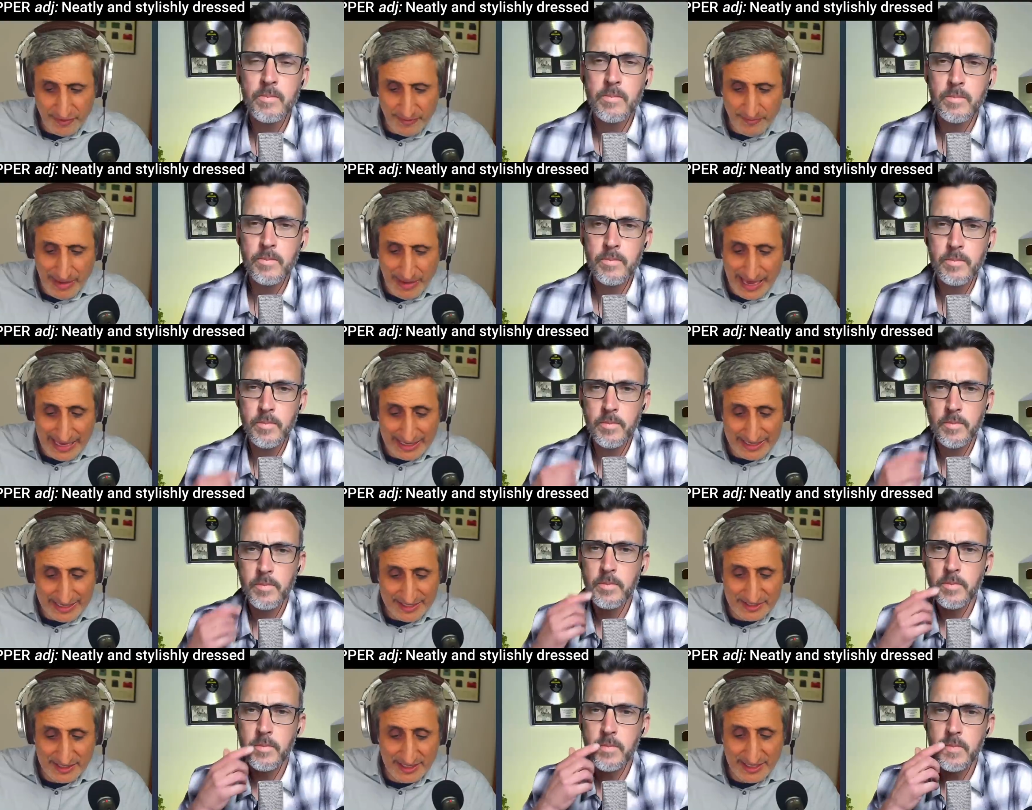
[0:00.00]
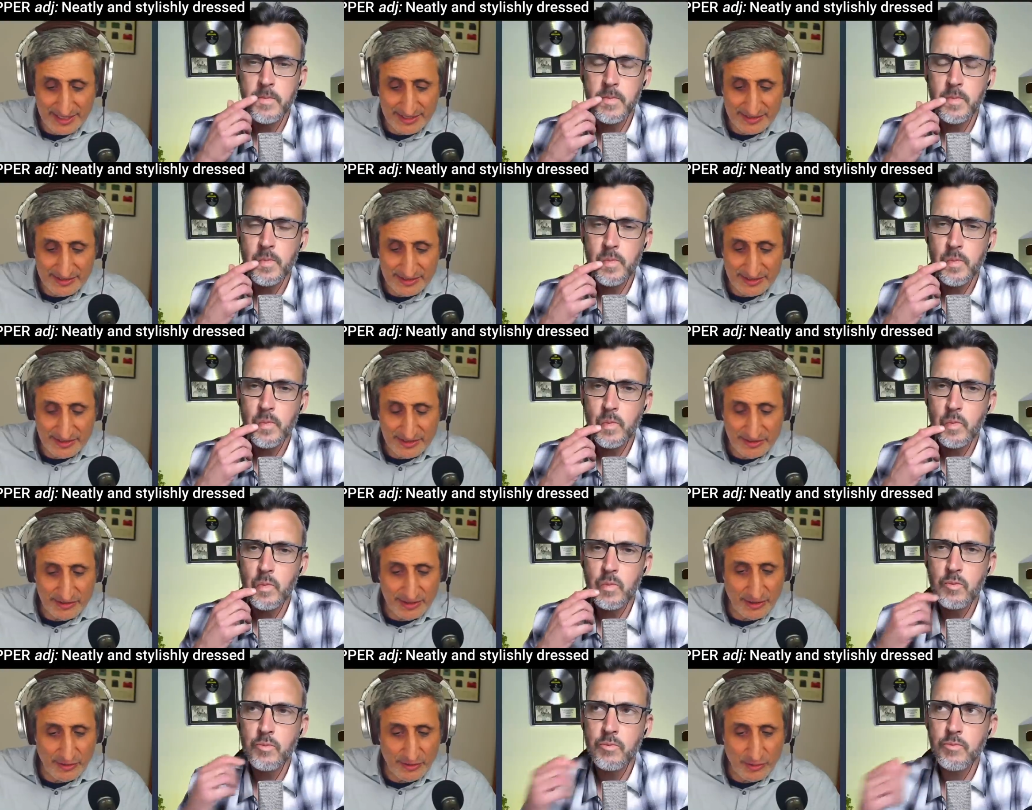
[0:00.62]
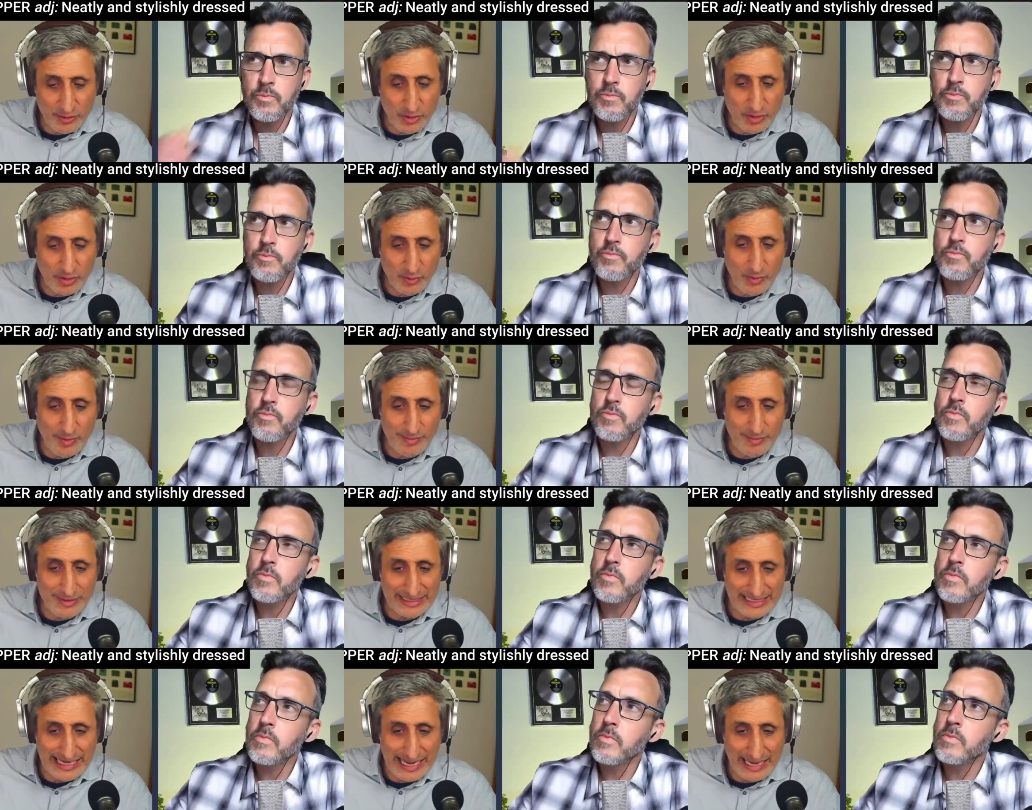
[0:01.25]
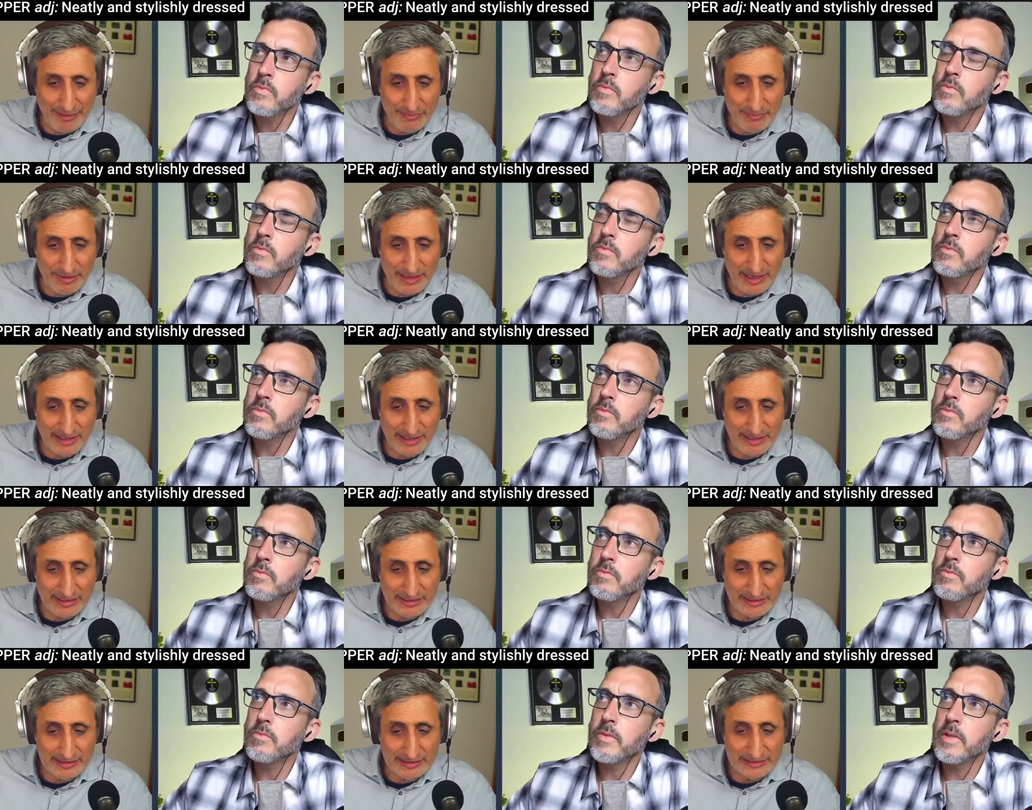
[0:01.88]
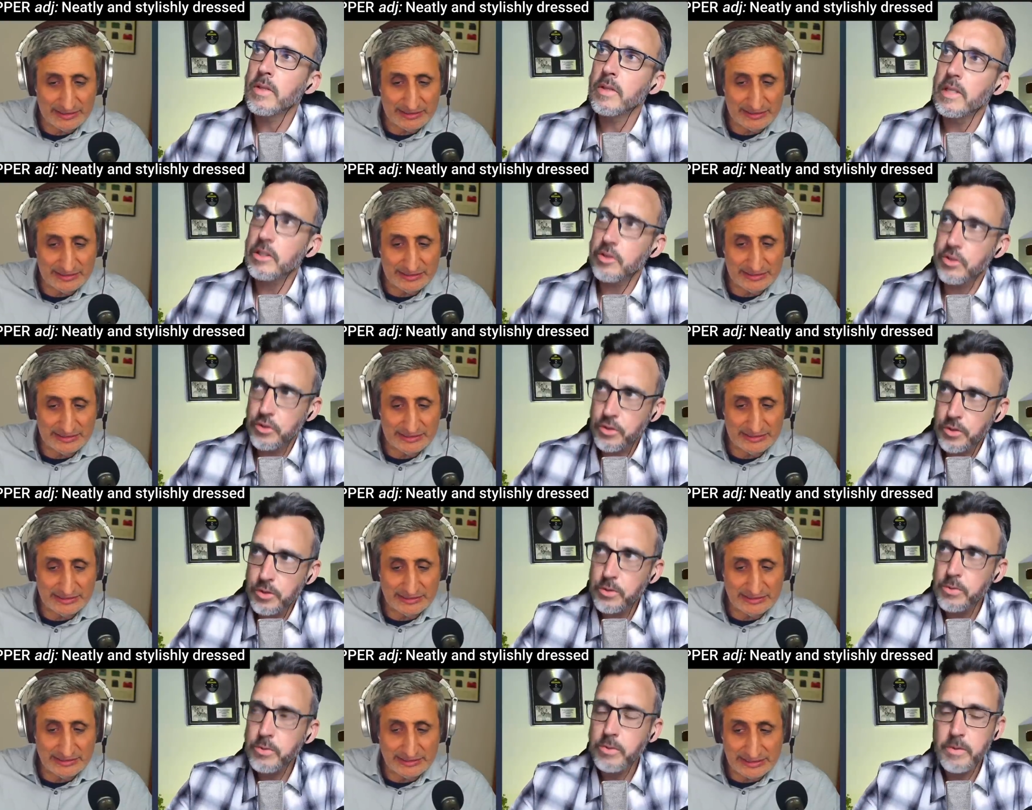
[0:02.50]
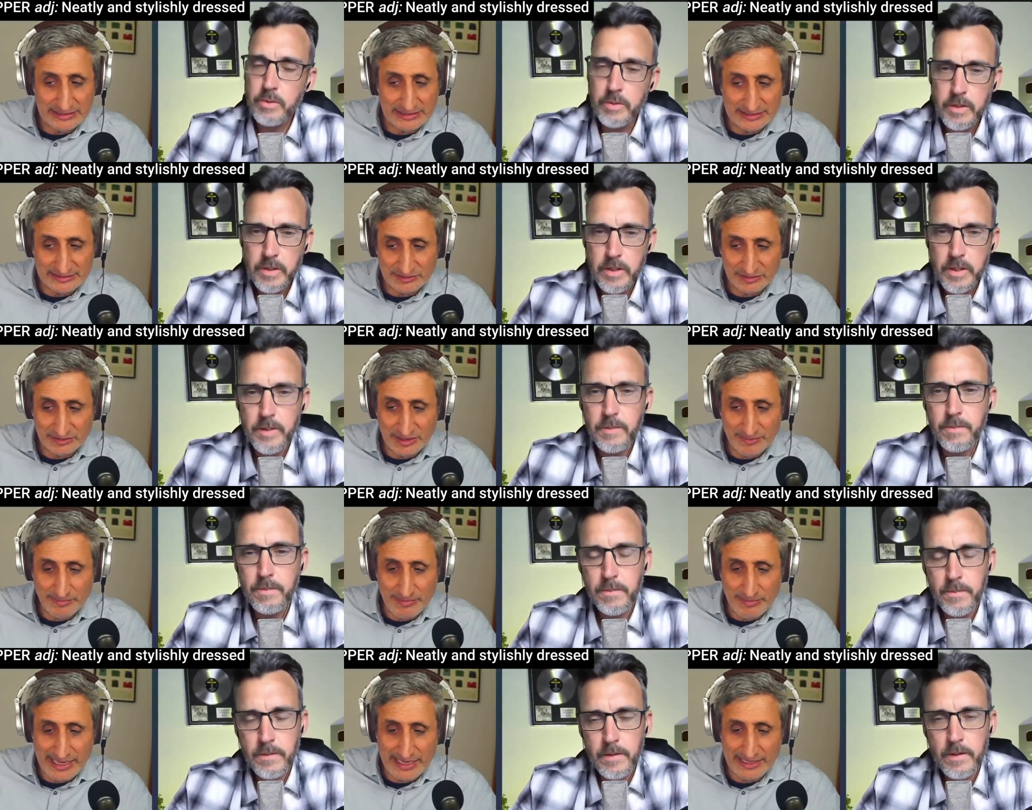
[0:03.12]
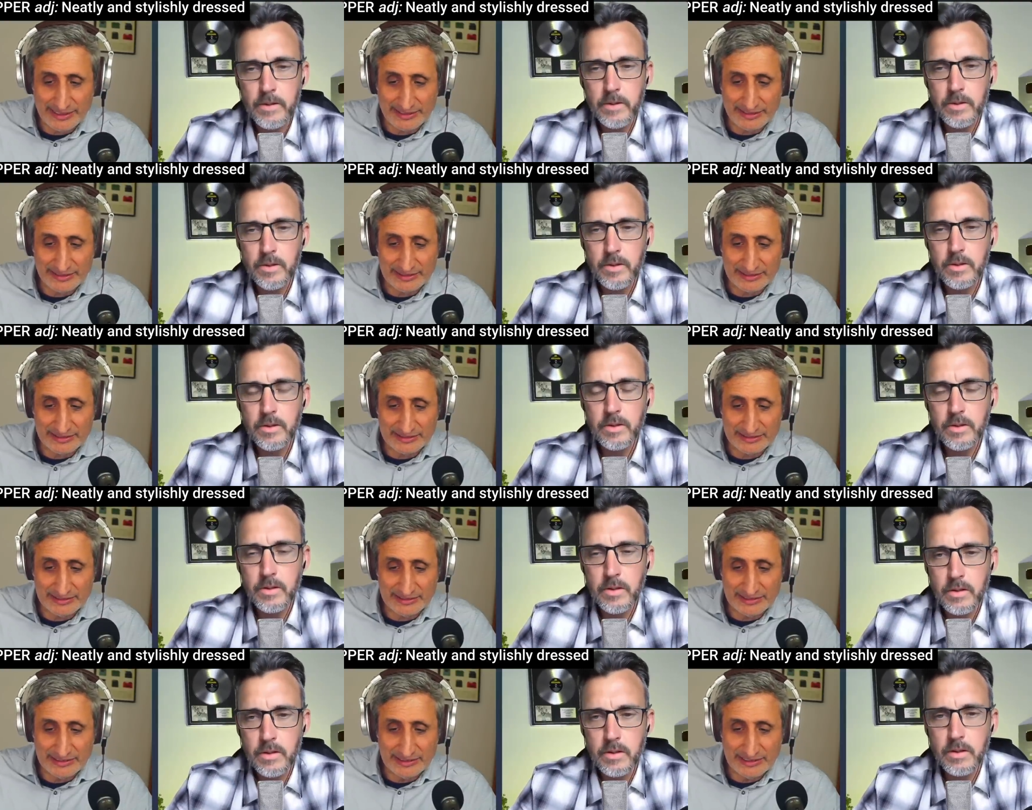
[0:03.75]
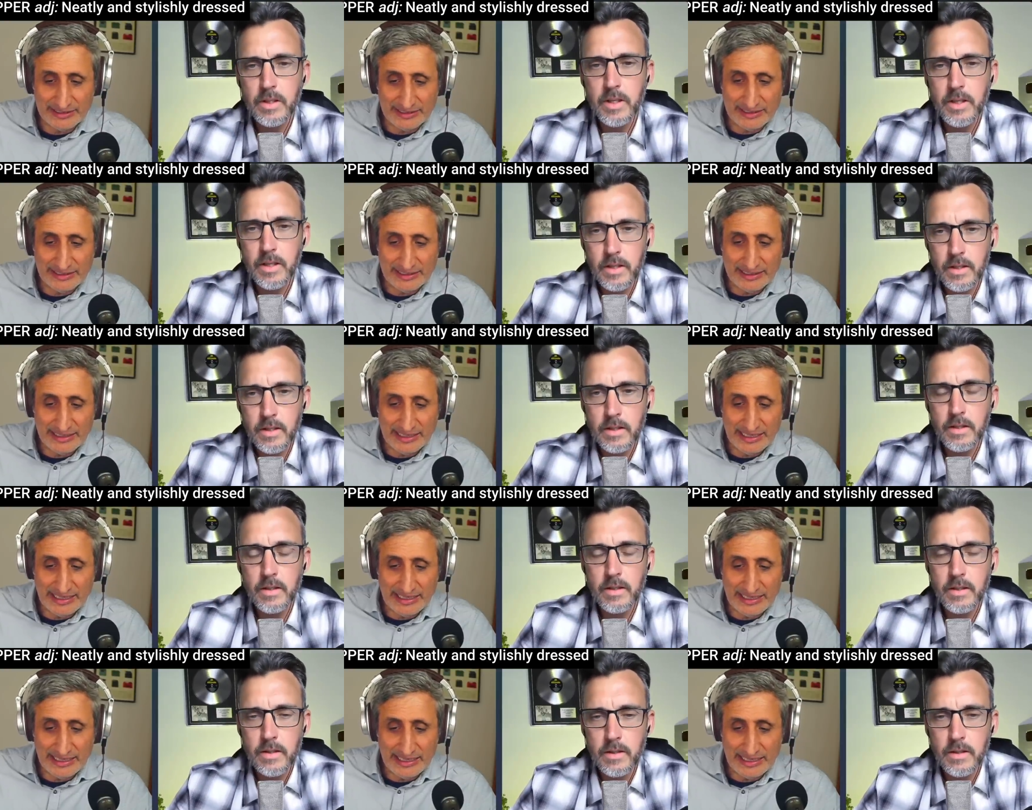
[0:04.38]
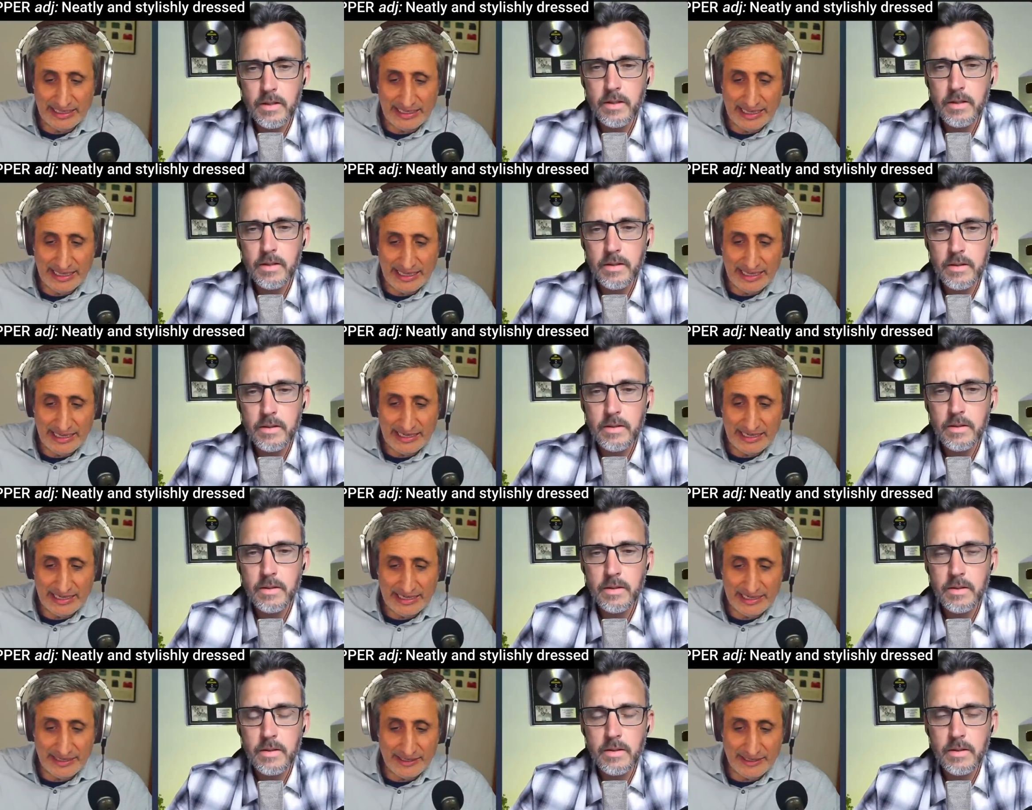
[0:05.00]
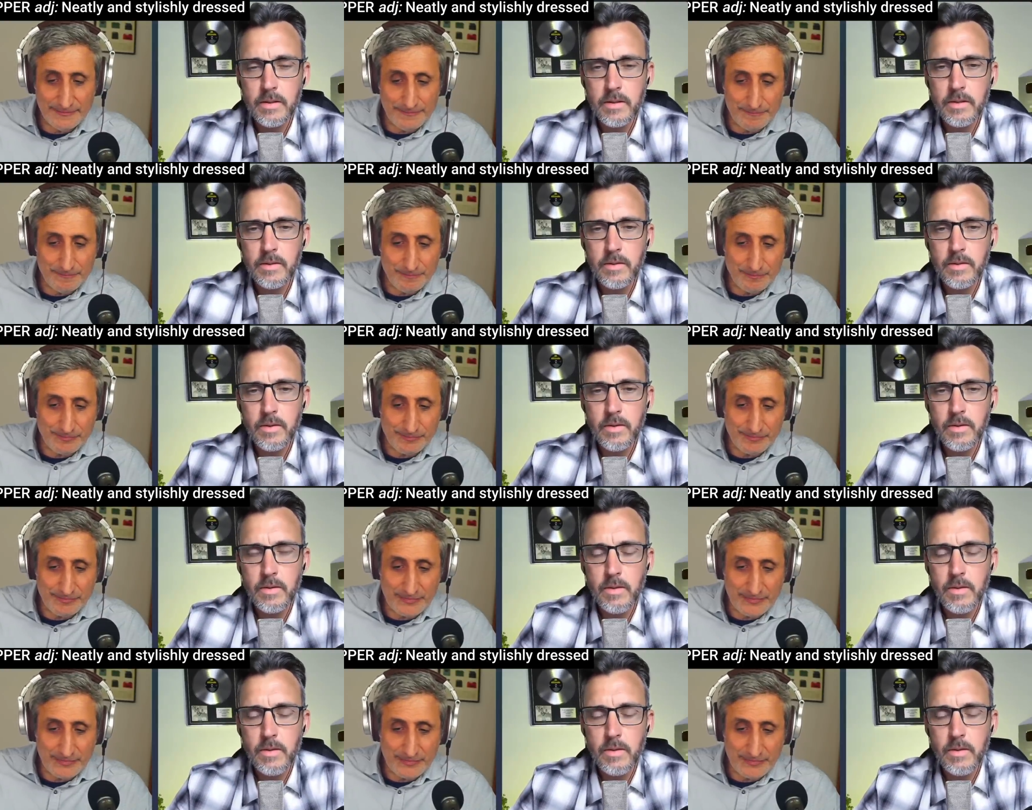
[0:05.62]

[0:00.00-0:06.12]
Speaker 1: a man, isn't it? You don't call a woman dapper.
Speaker 2: That's true. It's for a yep. man.
Speaker 1: Yeah. Um,